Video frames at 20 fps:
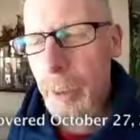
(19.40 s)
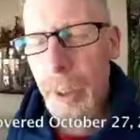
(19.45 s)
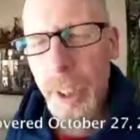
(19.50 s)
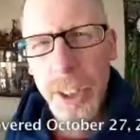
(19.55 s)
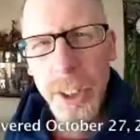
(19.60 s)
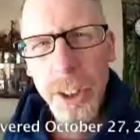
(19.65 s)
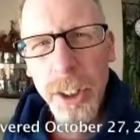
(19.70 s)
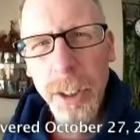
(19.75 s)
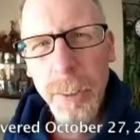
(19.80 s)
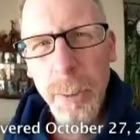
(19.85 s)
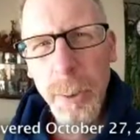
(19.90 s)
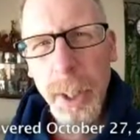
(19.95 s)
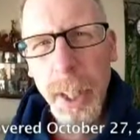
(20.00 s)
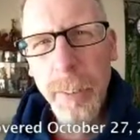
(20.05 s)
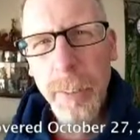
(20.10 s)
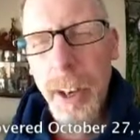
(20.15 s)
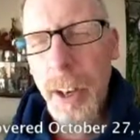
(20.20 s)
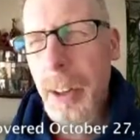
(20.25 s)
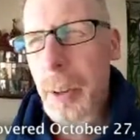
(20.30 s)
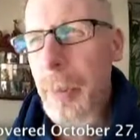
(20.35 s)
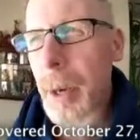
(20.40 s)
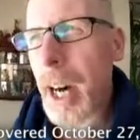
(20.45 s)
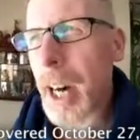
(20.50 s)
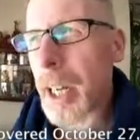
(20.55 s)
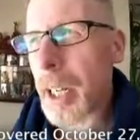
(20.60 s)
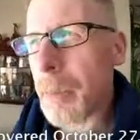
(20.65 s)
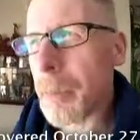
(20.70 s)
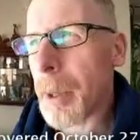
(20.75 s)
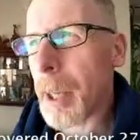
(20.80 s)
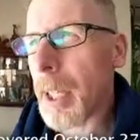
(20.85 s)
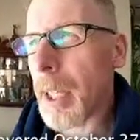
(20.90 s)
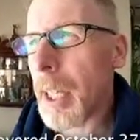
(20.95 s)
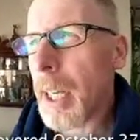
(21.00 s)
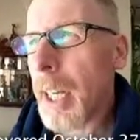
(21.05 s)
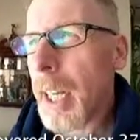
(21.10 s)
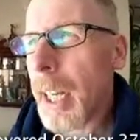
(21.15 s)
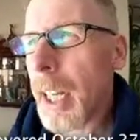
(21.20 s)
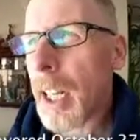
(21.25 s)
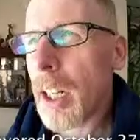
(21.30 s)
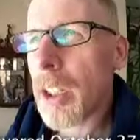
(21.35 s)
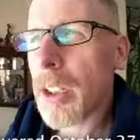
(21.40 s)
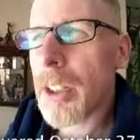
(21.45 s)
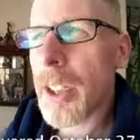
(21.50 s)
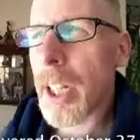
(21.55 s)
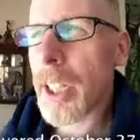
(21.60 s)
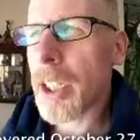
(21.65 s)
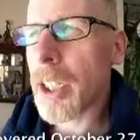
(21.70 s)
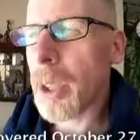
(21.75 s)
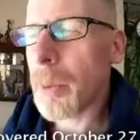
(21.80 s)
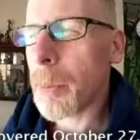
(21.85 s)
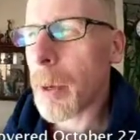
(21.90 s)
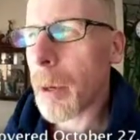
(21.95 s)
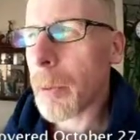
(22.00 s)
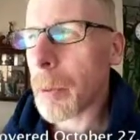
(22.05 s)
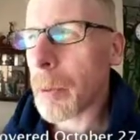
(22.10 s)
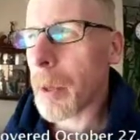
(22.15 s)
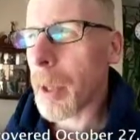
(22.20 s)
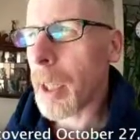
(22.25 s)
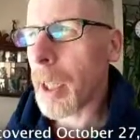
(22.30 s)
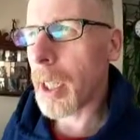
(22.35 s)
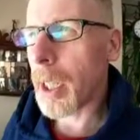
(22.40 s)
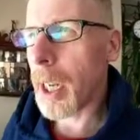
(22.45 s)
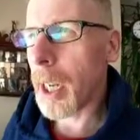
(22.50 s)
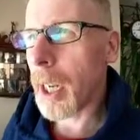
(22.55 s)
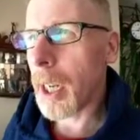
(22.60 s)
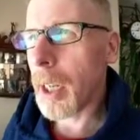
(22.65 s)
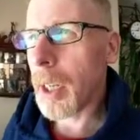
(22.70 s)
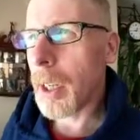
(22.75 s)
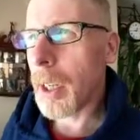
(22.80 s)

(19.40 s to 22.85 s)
not really sure even when they found the body, but it looks like she probably